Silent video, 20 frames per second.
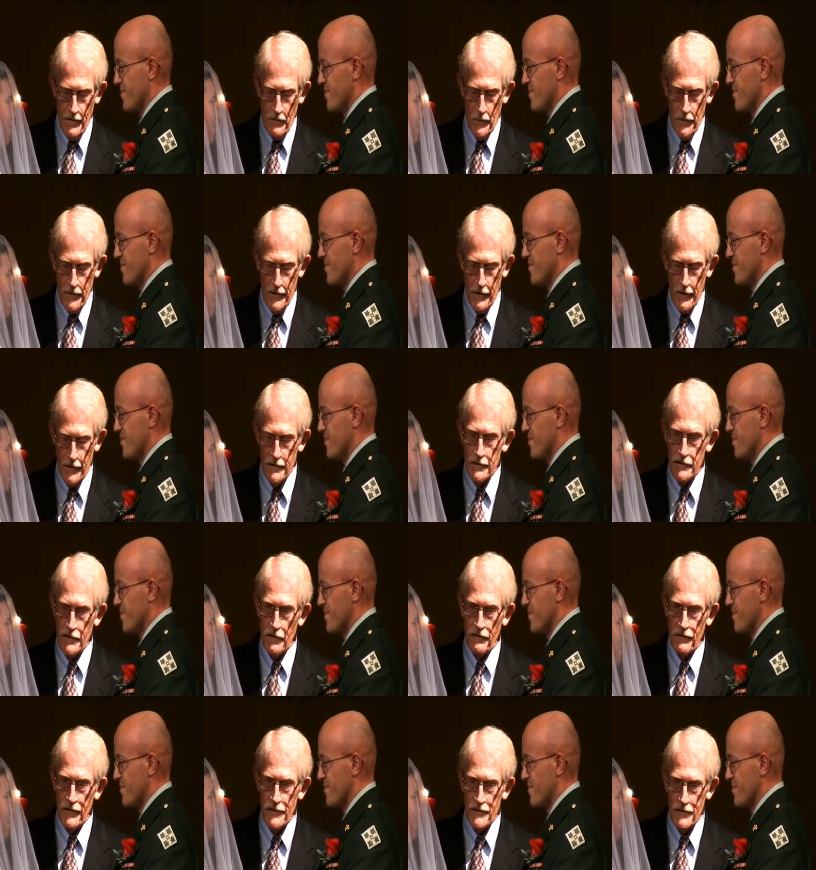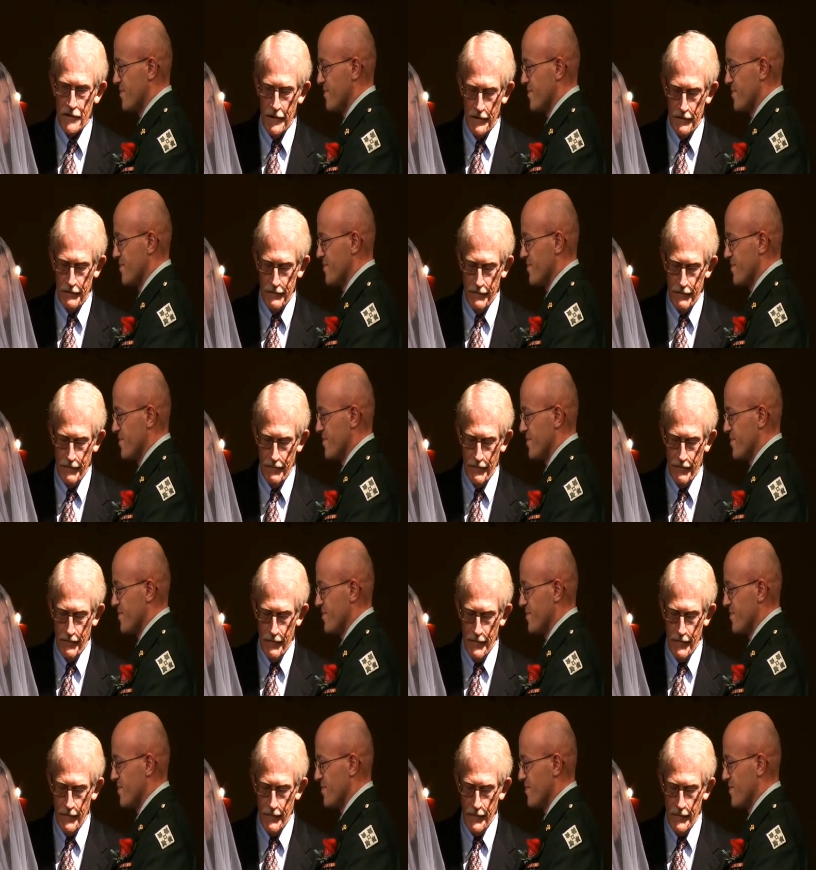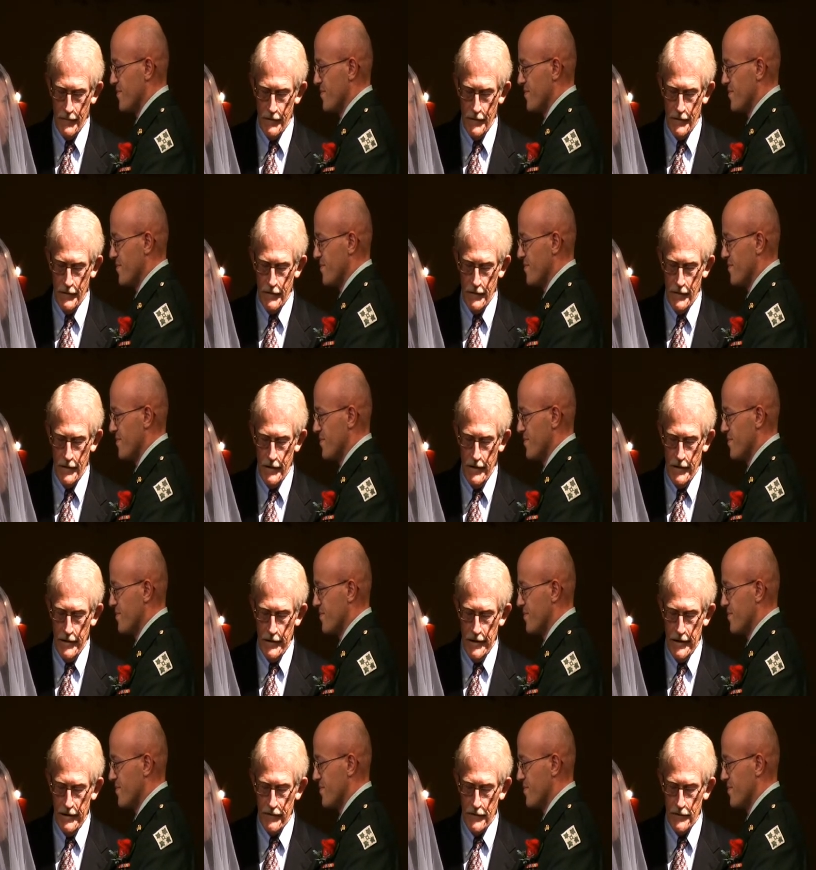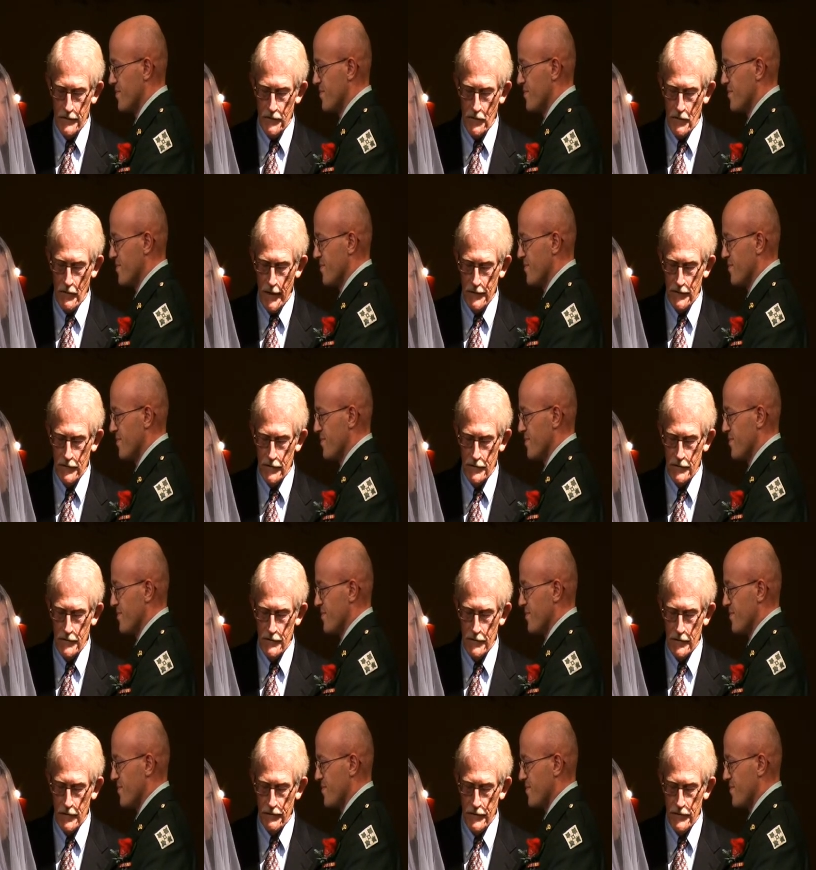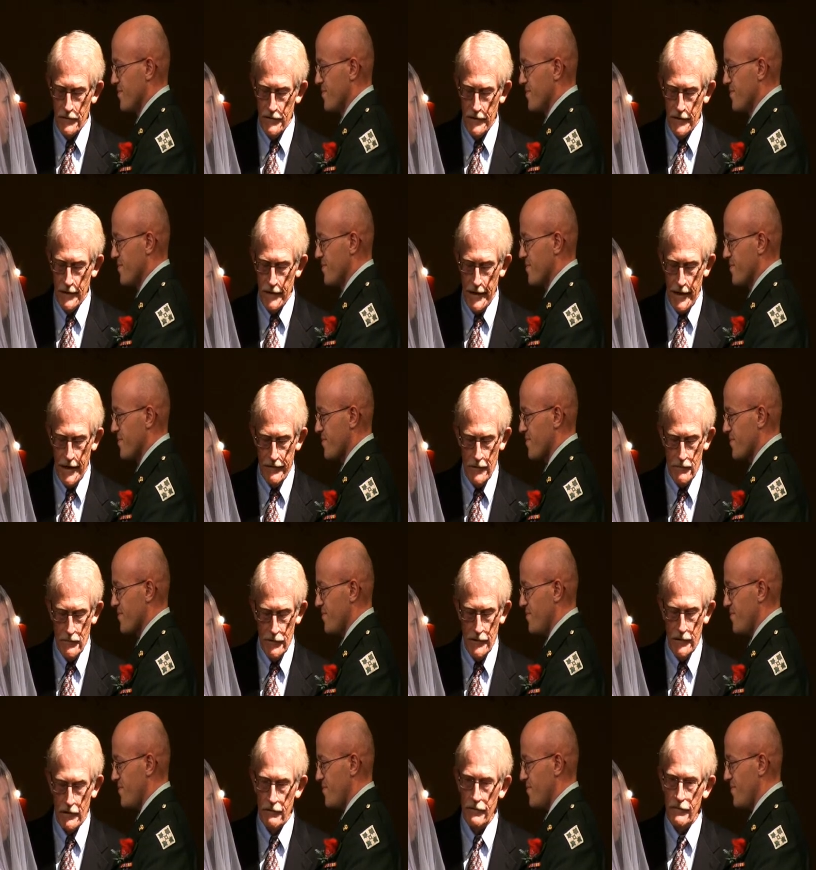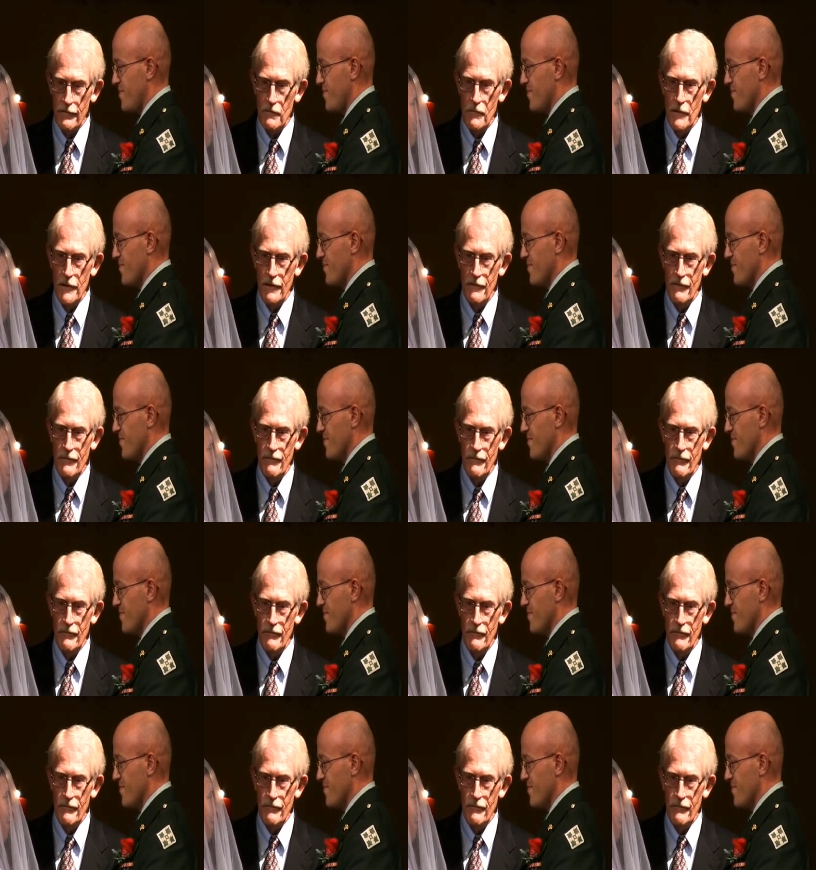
Speaker 1: With an unselfish love. With an unselfish love. Even as Christ unselfishly gave himself for me.